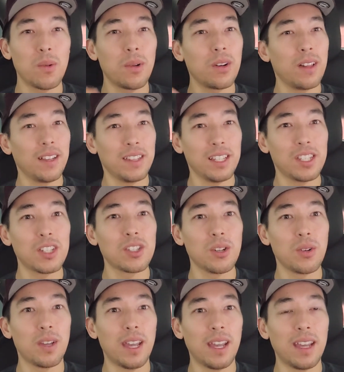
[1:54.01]
where you're like, this is
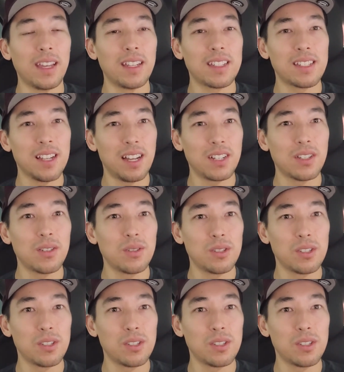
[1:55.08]
okay, it's not too